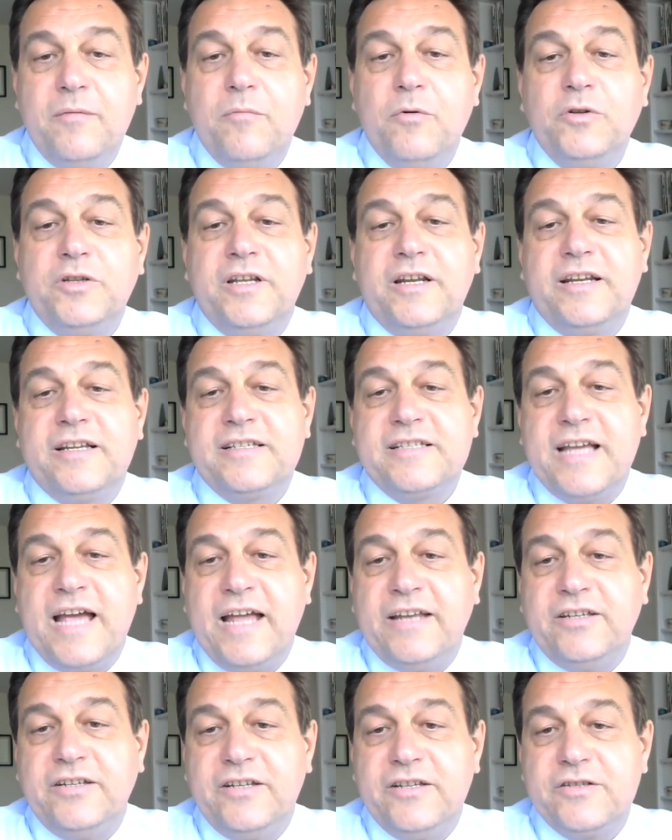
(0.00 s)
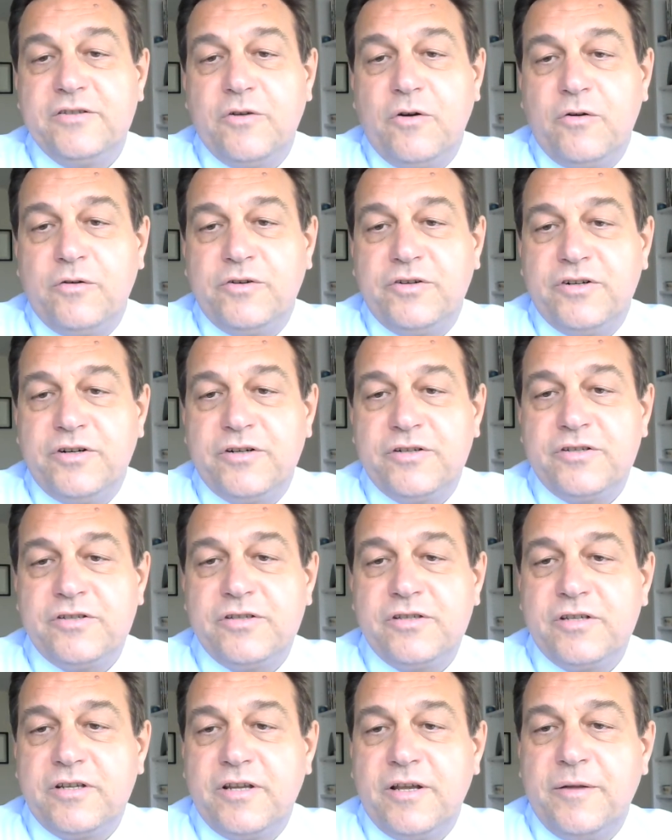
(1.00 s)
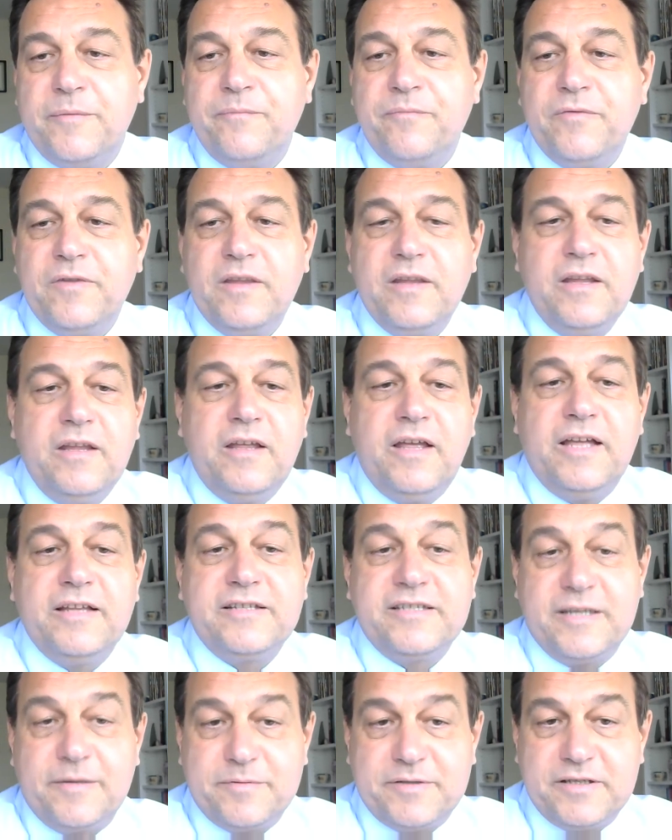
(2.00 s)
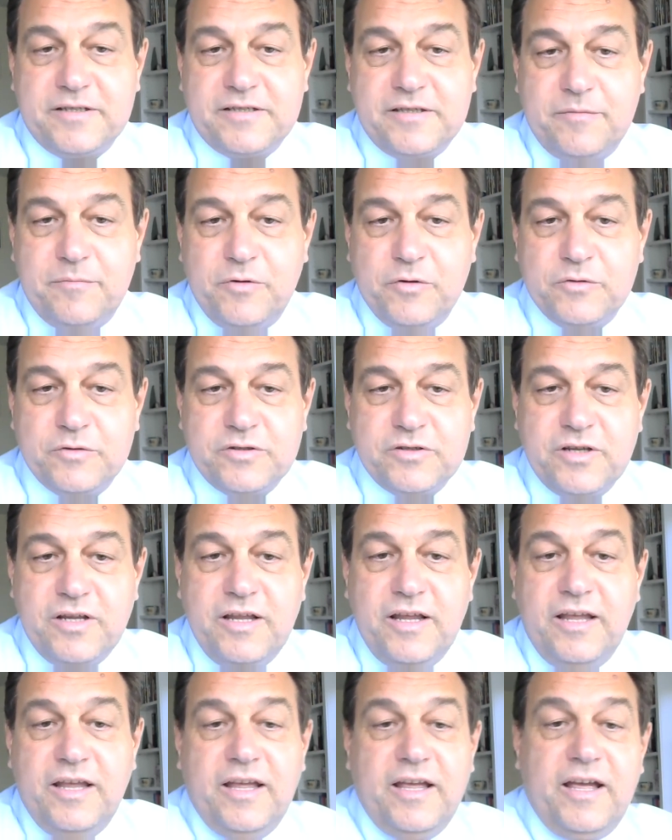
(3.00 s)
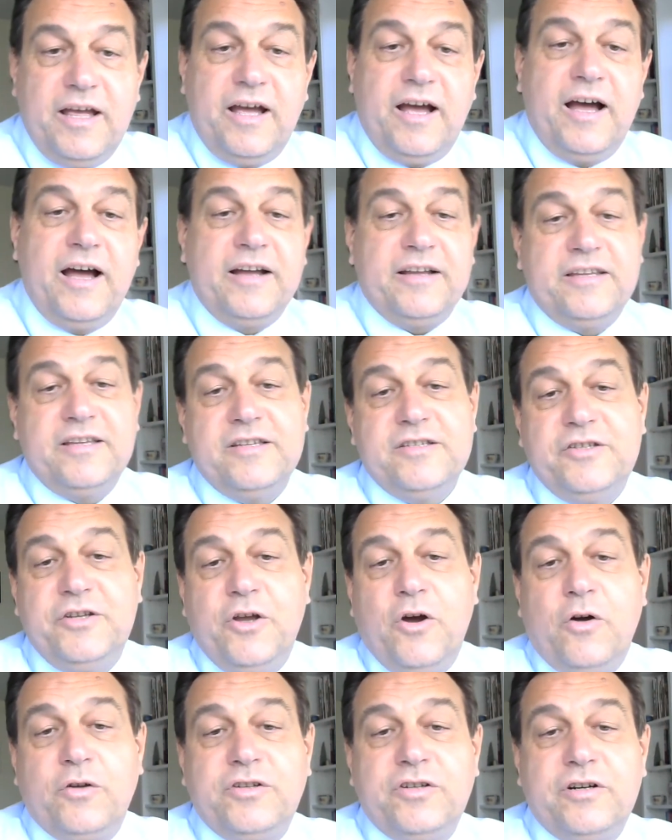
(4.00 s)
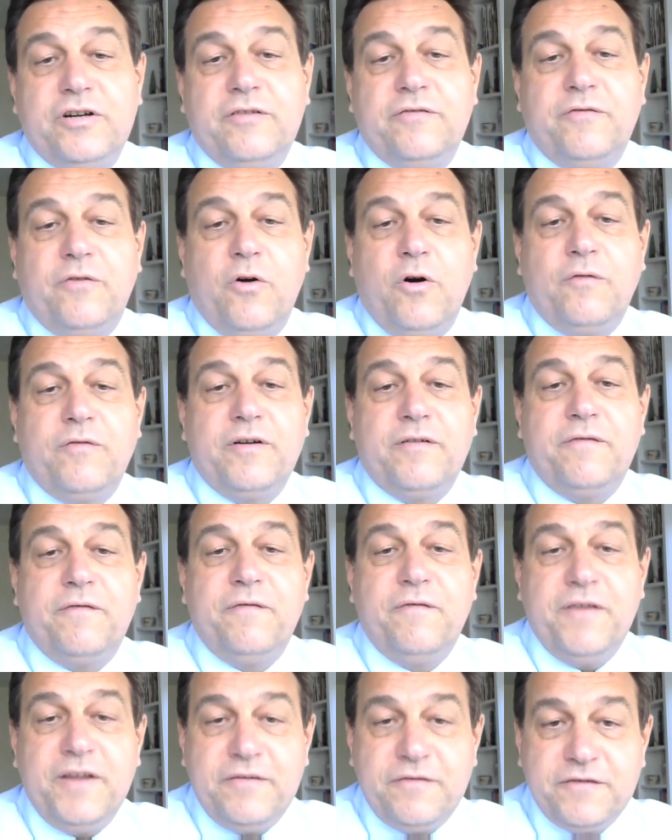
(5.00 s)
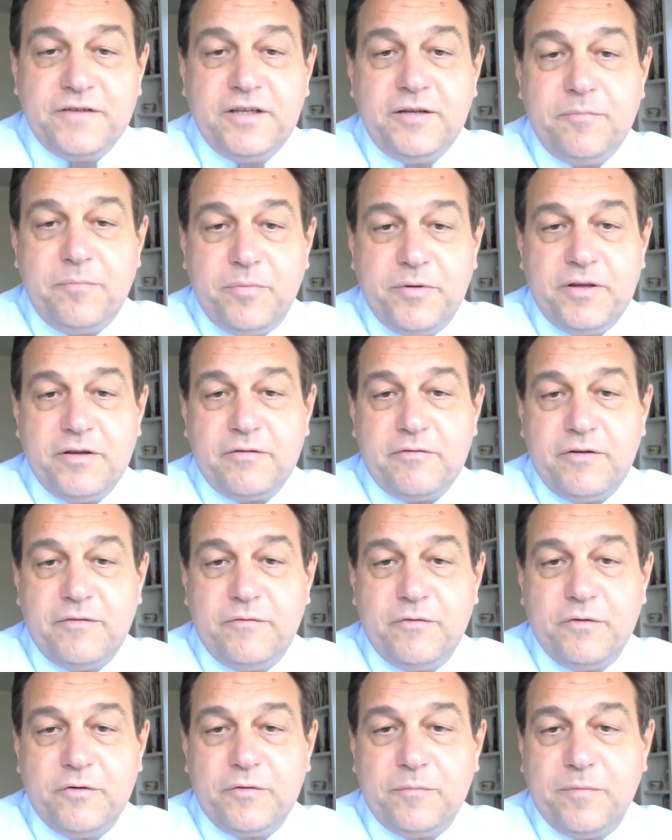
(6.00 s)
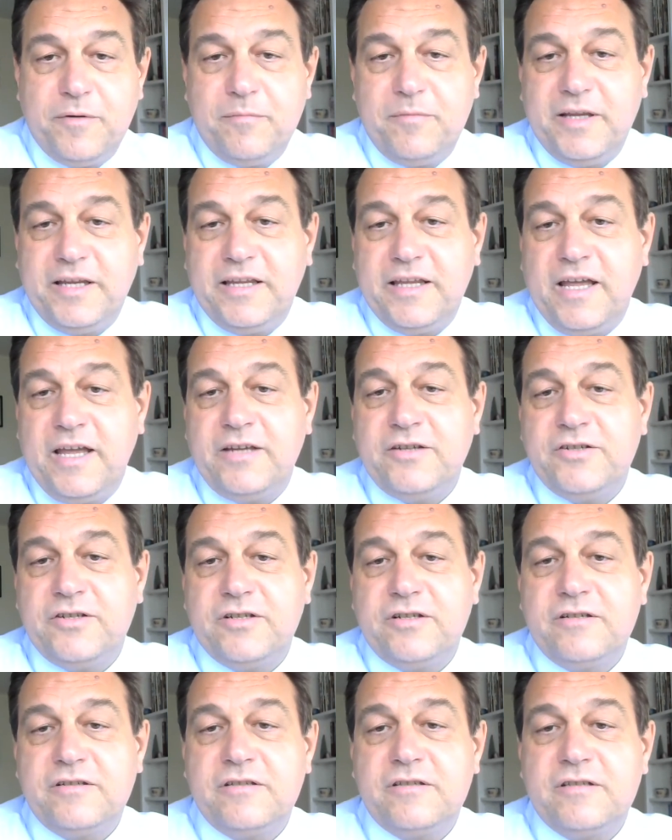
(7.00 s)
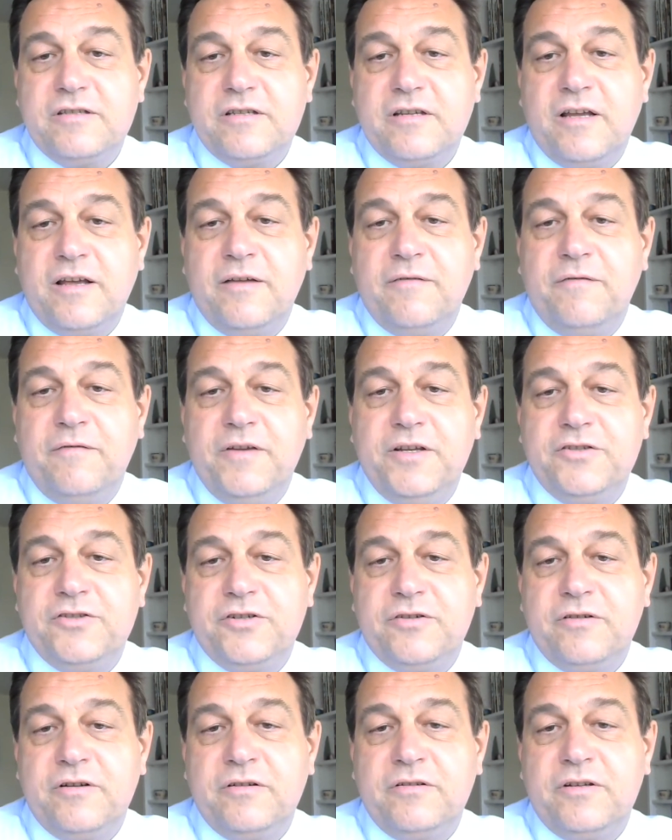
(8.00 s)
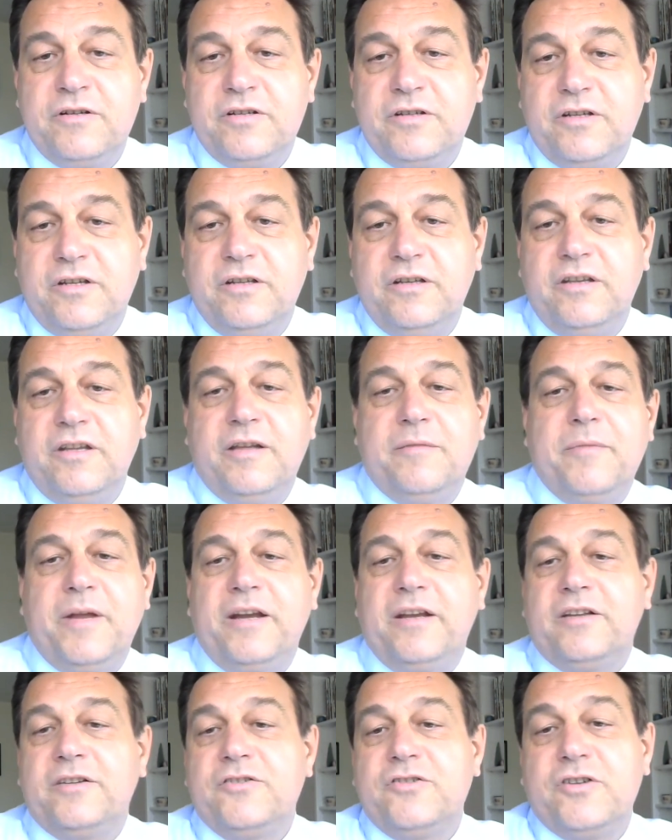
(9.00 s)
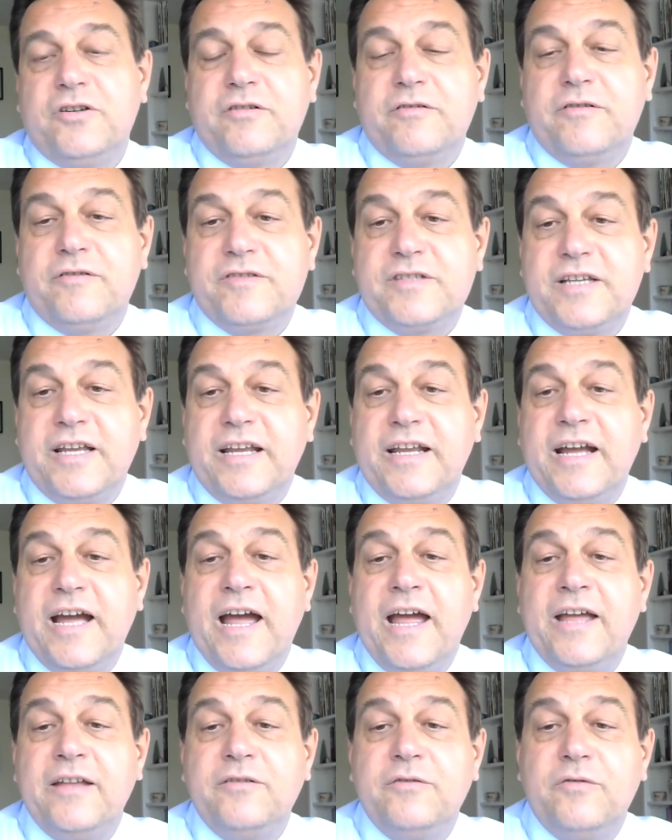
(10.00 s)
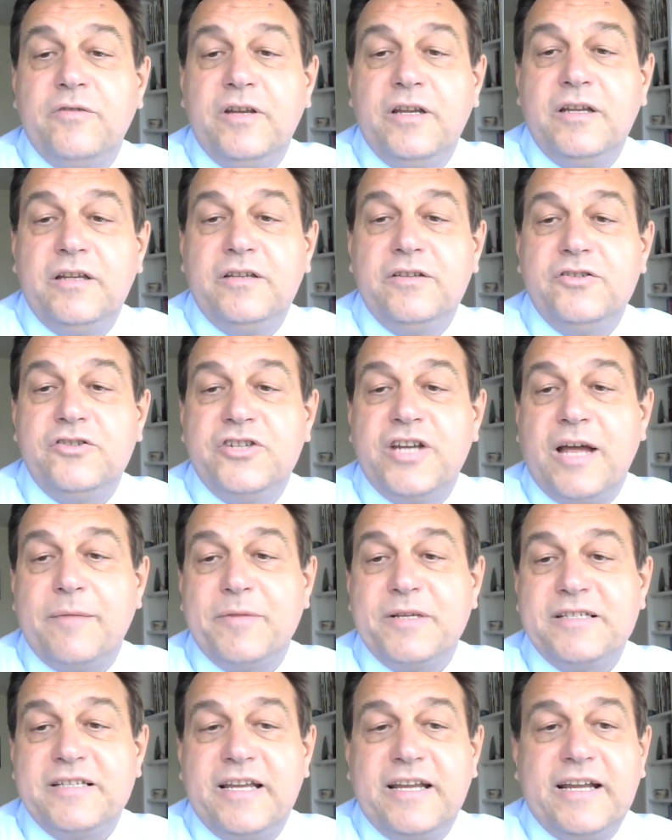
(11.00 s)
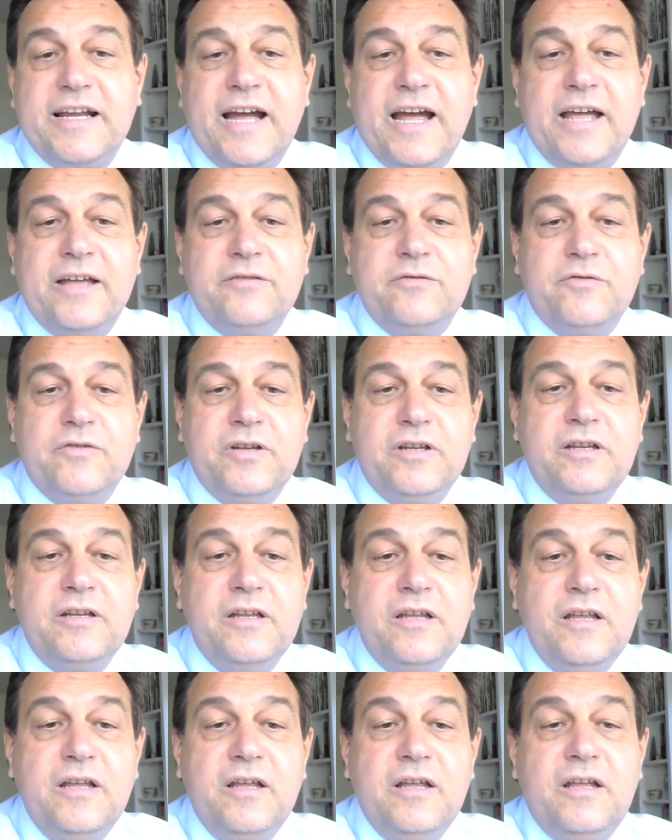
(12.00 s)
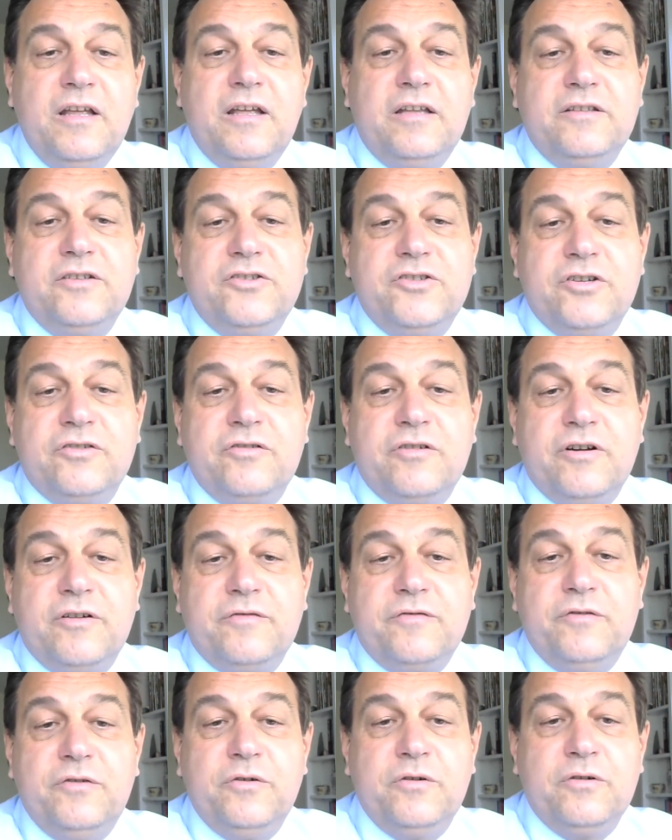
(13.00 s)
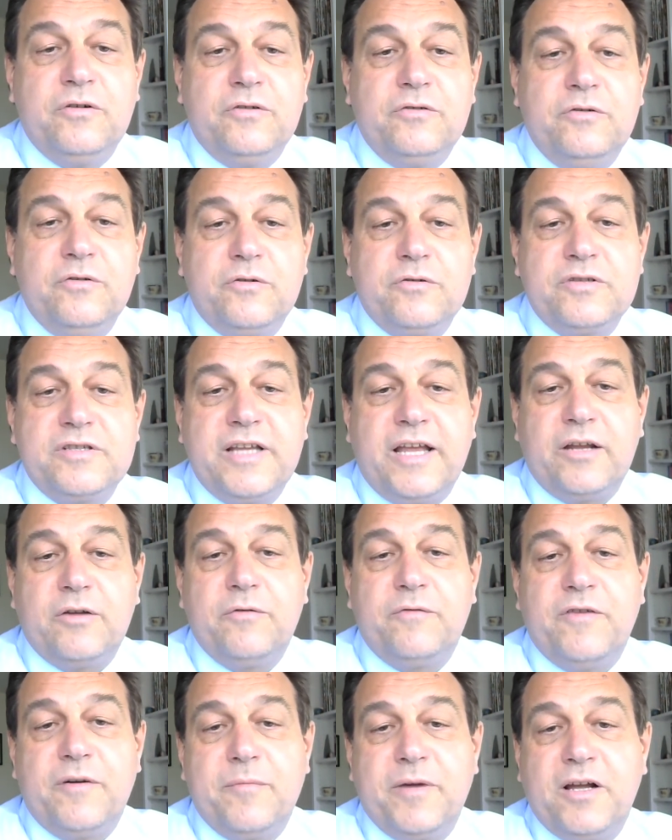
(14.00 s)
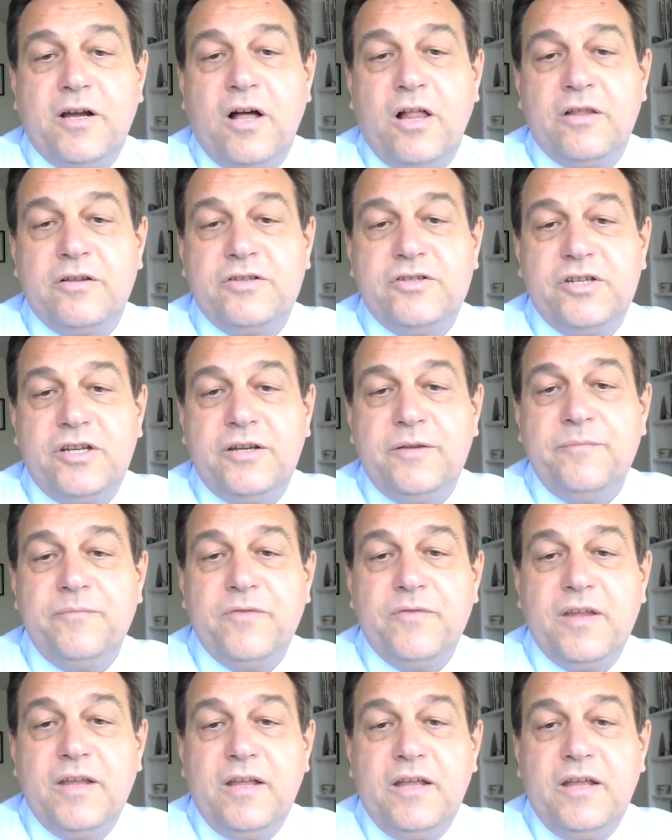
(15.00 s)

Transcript: mood and anxiety disorders, um, and substance abuse. Uh, he's the author of over 50 peer-reviewed publications uh, featured in the American Journal of Psychiatry, in JAMA Psychiatry, the Journal of Neuropsychopharmacology,